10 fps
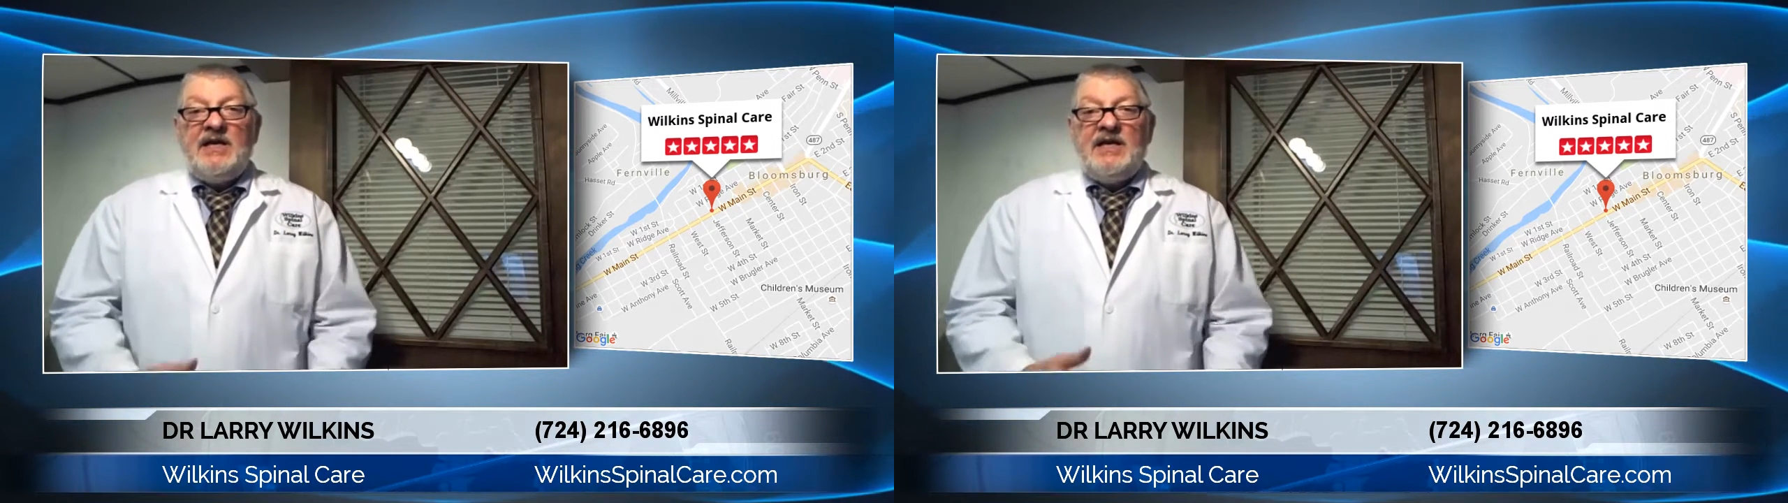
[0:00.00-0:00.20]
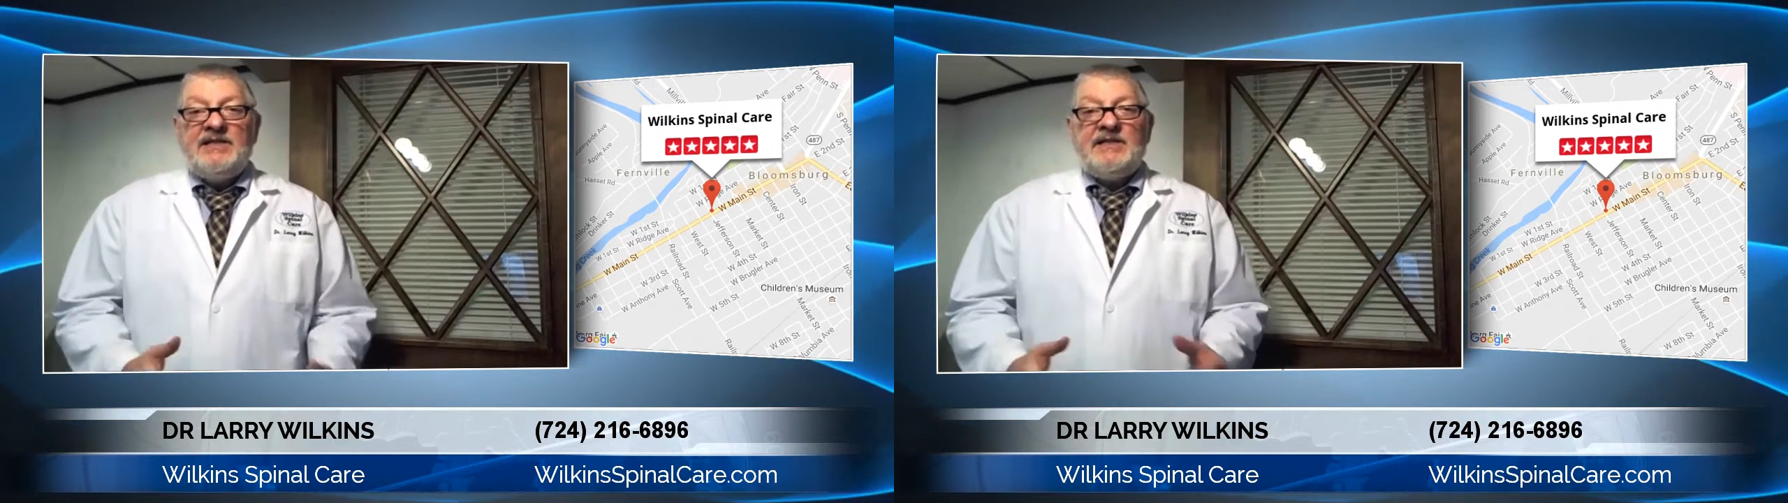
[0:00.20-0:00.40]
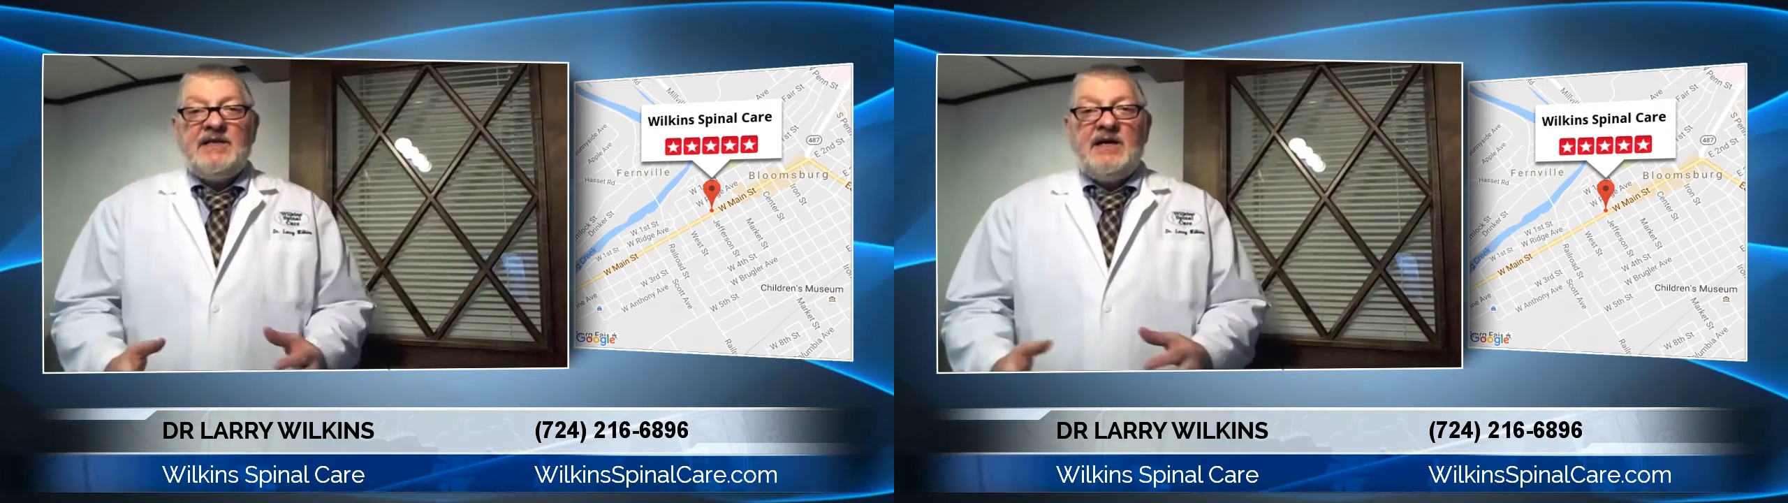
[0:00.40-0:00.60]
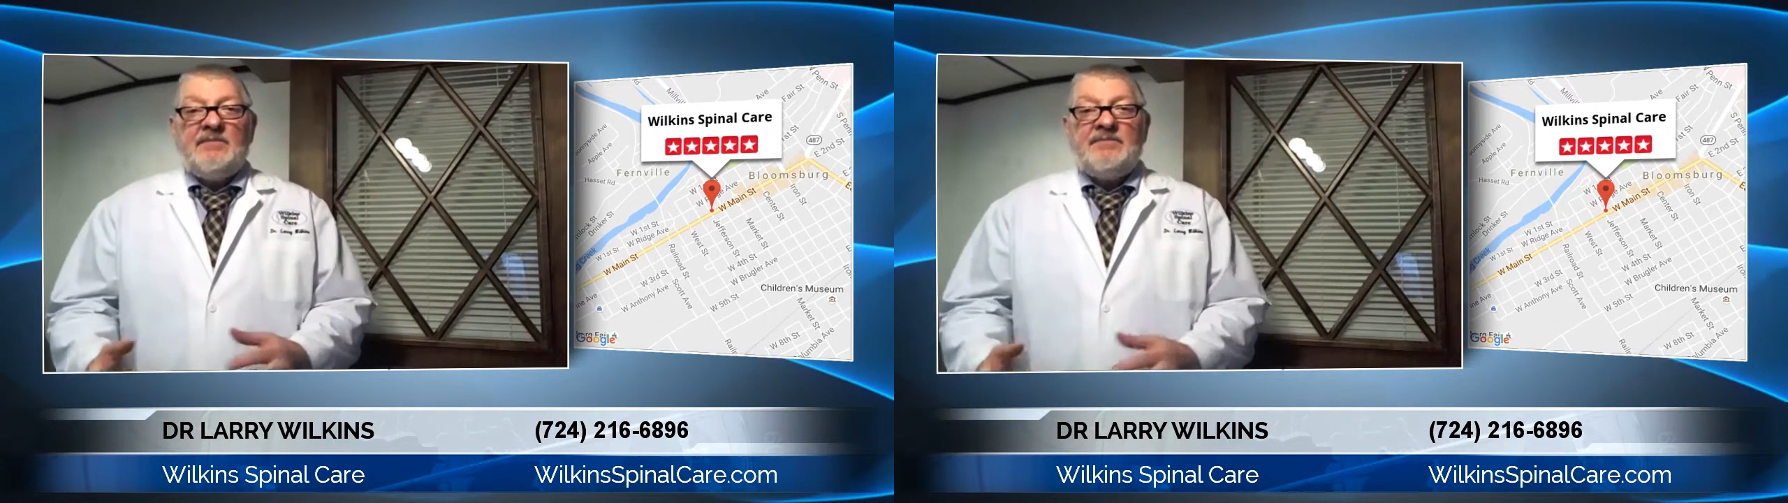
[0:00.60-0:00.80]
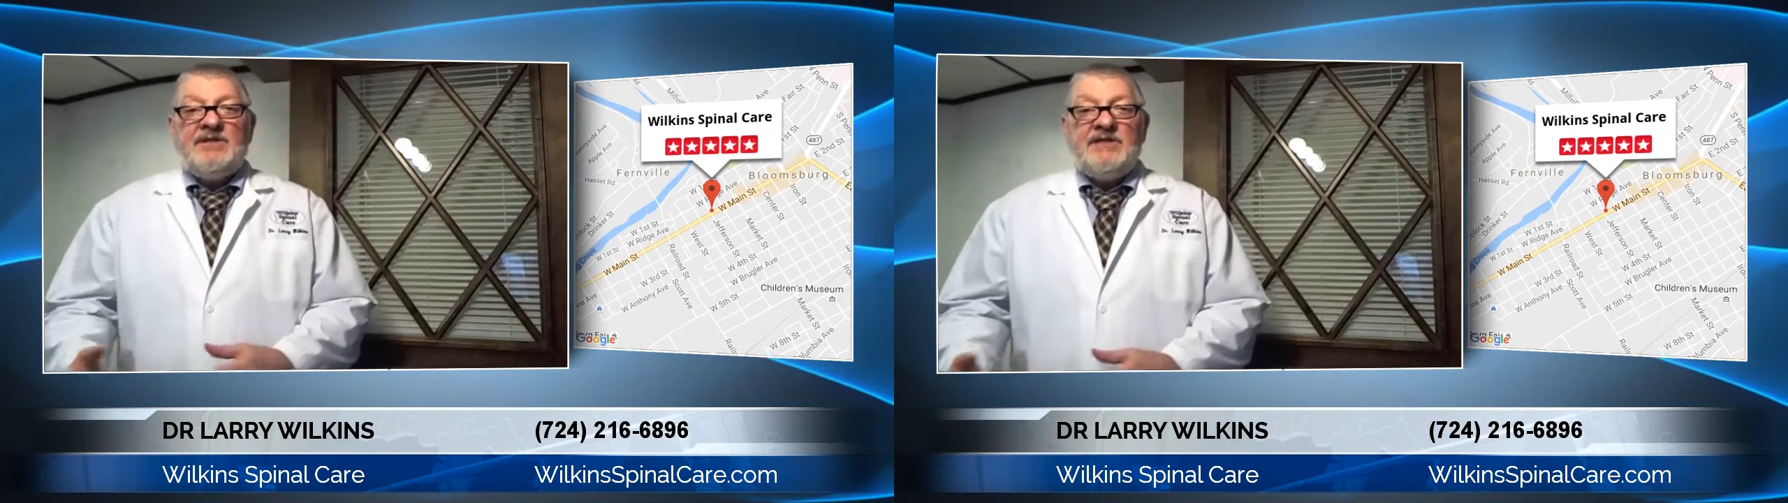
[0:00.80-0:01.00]
isn't
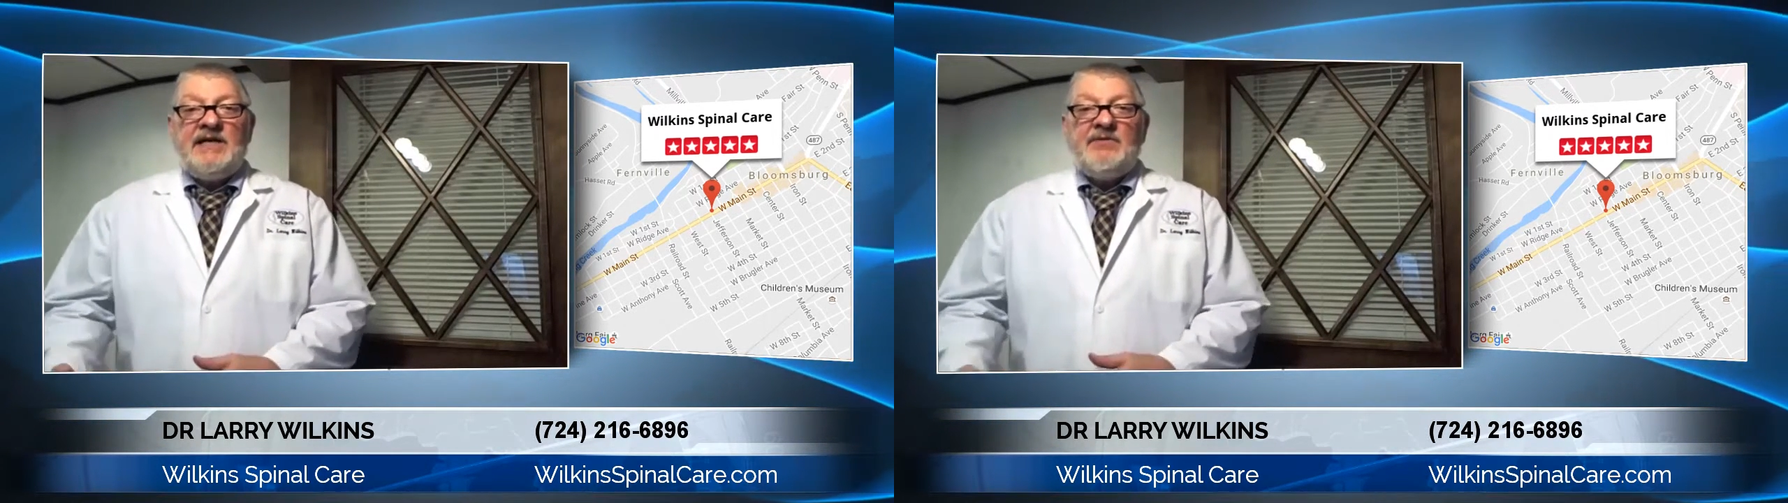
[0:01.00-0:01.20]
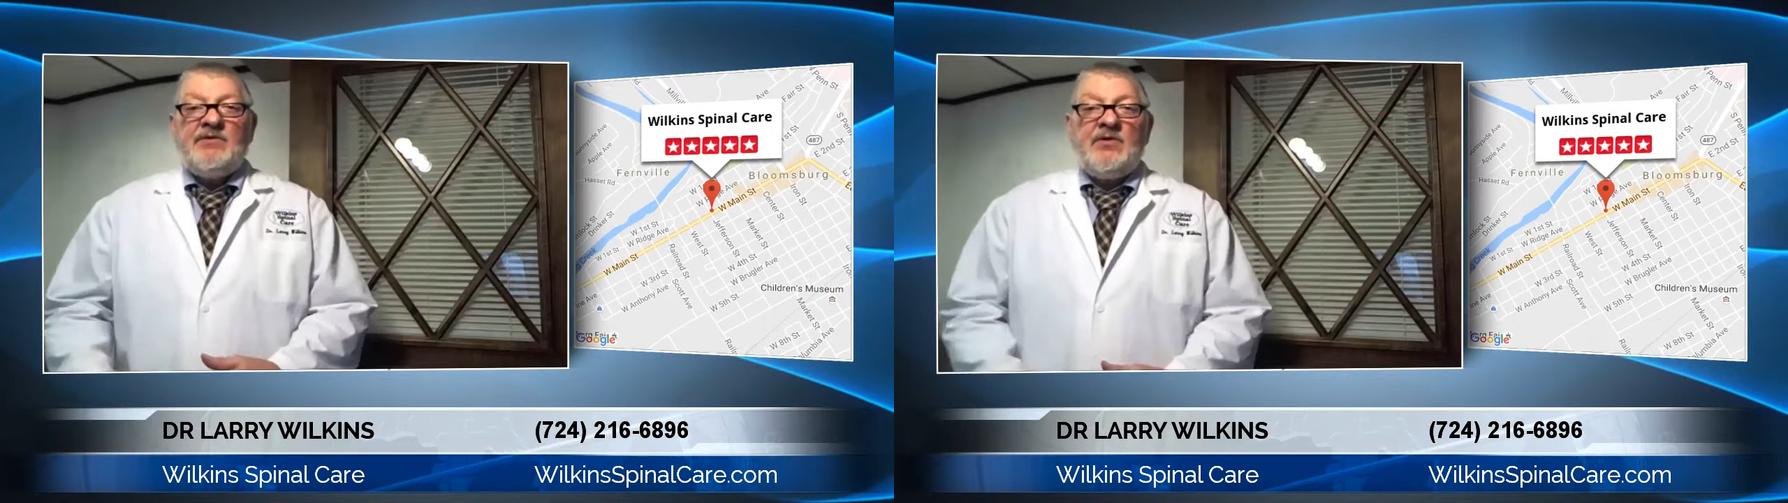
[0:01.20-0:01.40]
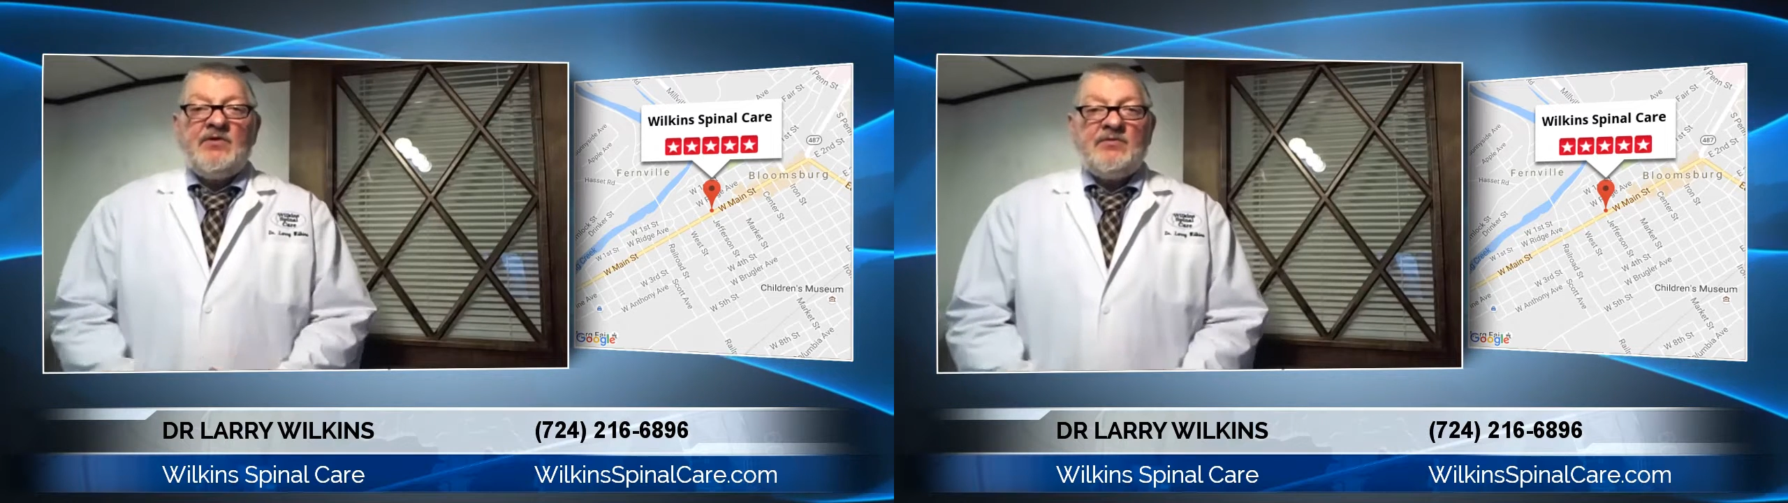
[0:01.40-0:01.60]
up to date with all